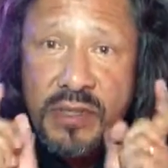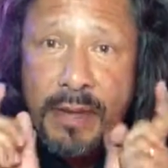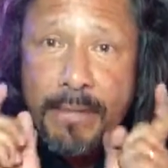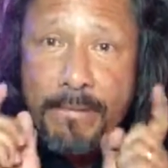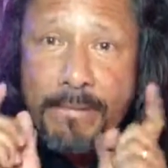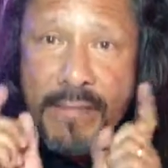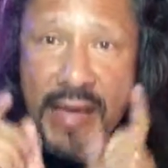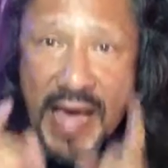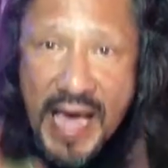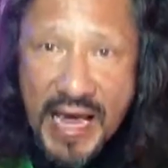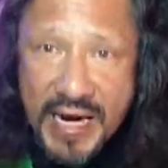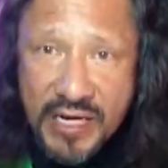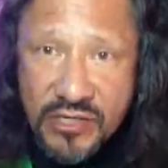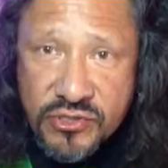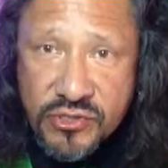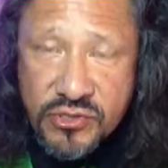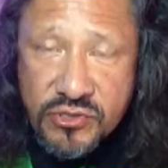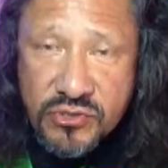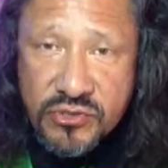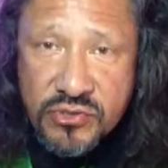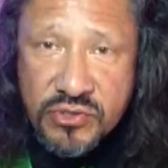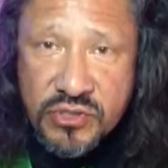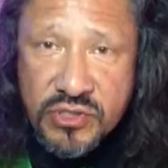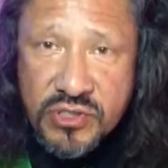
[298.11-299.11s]
The
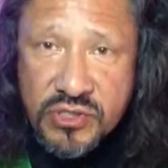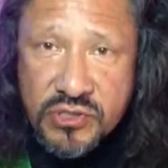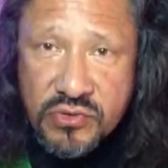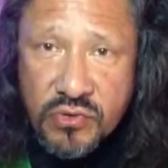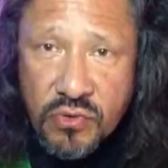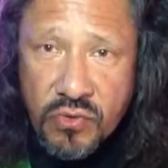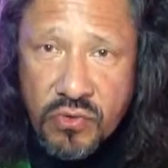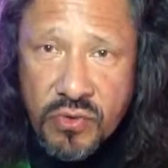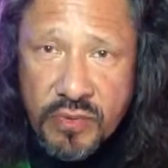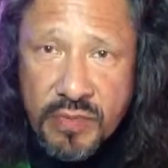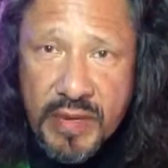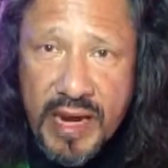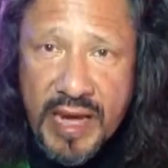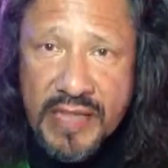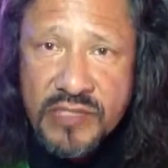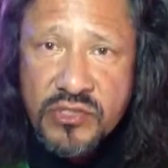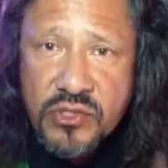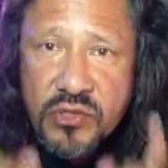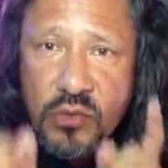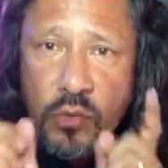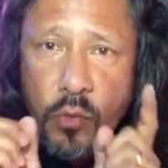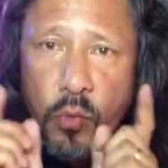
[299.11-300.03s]
managers control the match.